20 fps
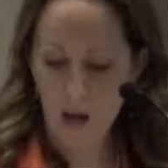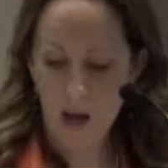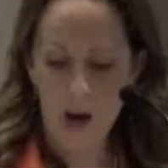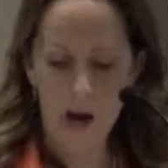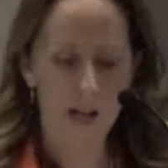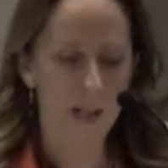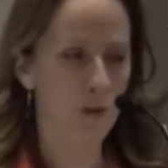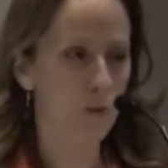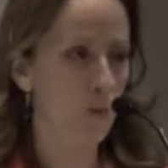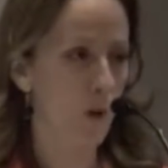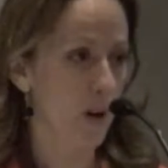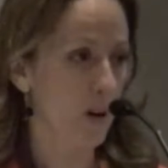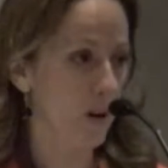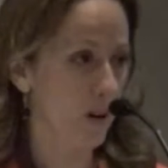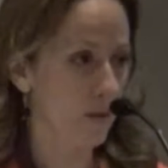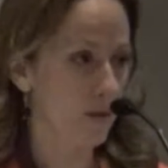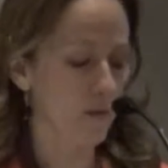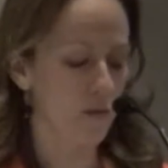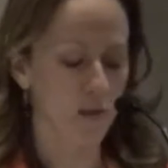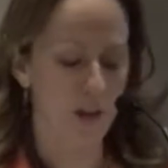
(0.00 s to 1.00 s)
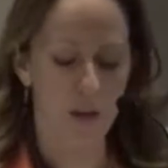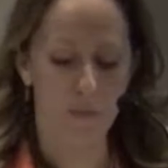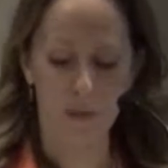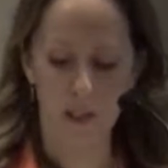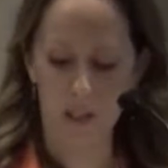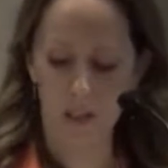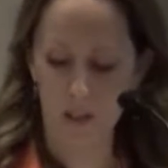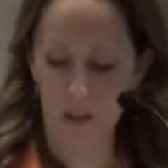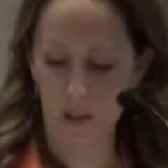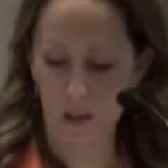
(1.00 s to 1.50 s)
I didn't want other
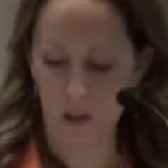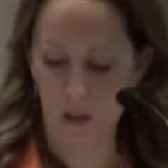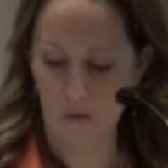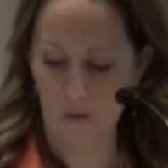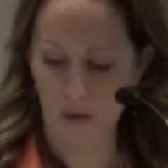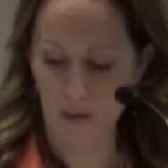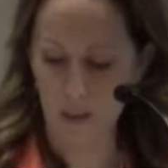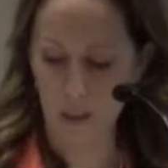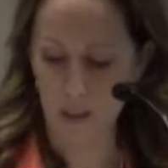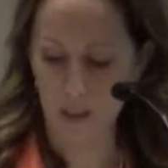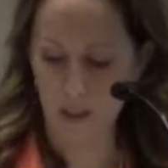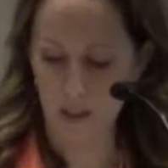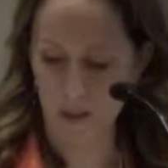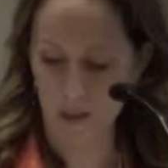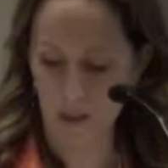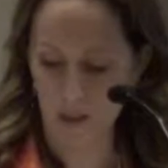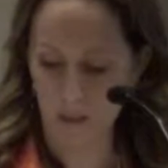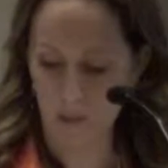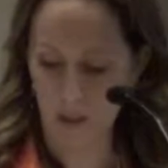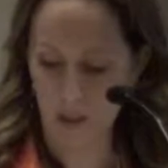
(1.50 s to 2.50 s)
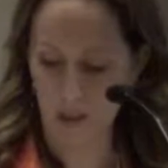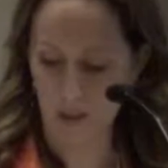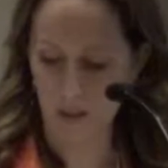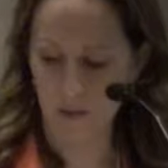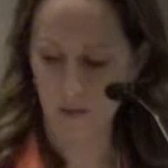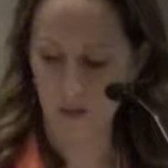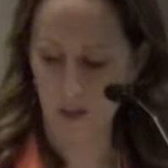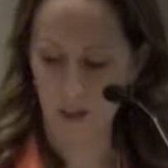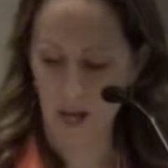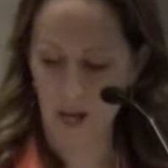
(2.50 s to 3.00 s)
families to suffer needlessly because
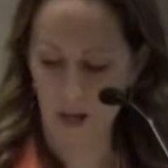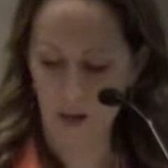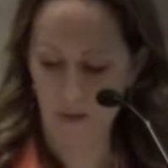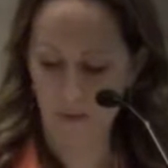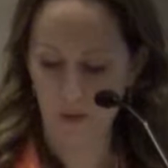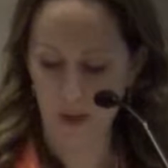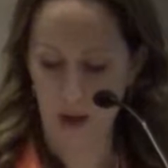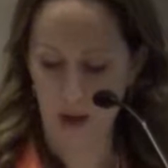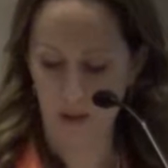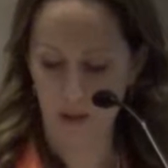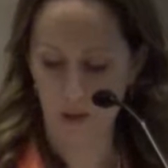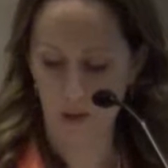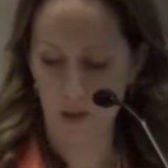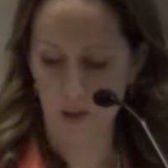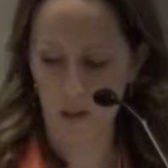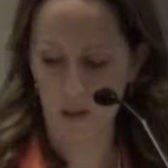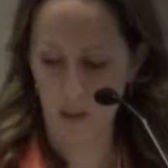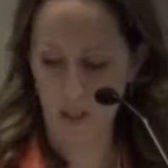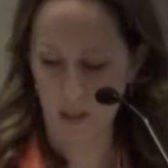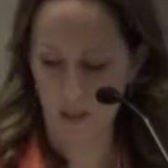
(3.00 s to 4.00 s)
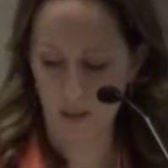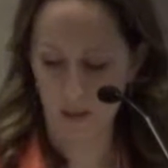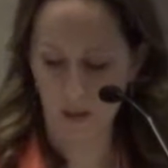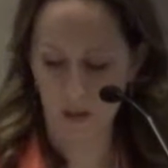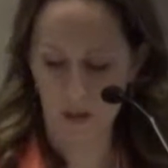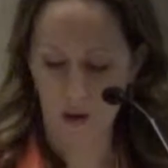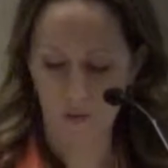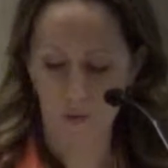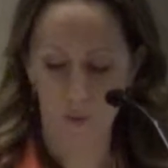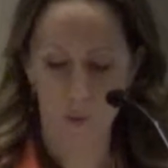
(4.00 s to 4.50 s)
of the lack of knowledge
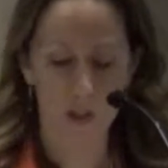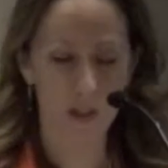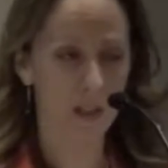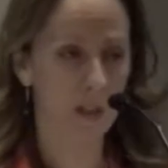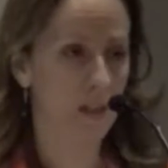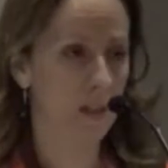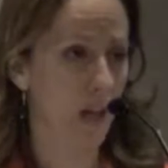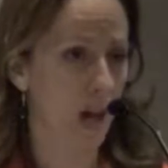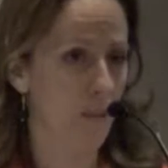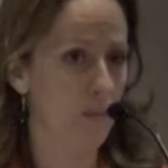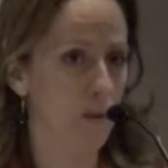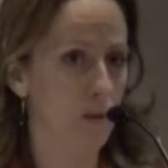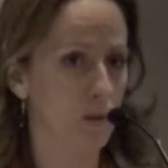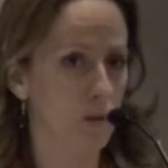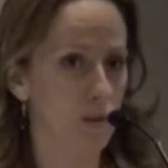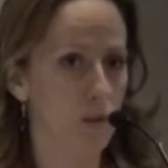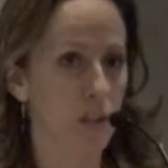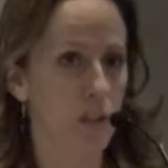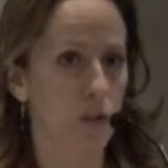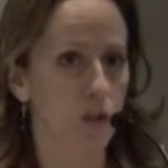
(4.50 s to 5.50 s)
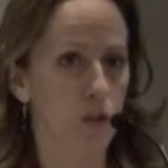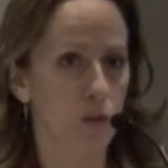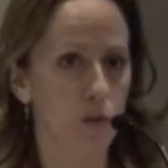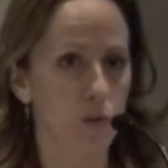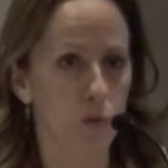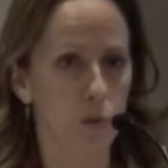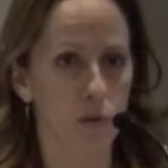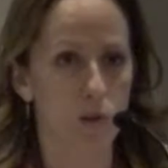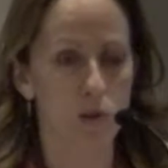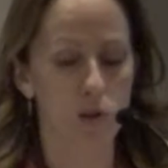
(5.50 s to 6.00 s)
of what these chemicals can do
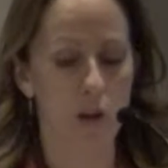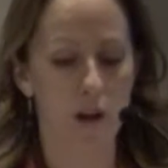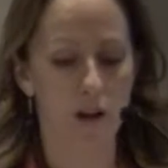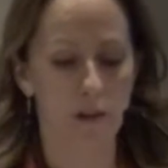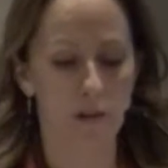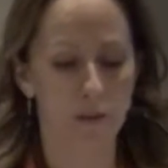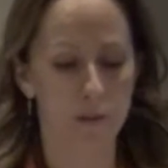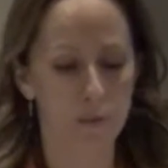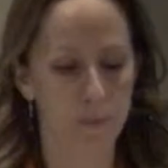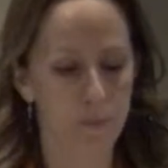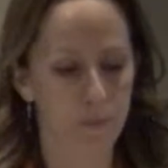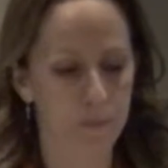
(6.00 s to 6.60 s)
to a child.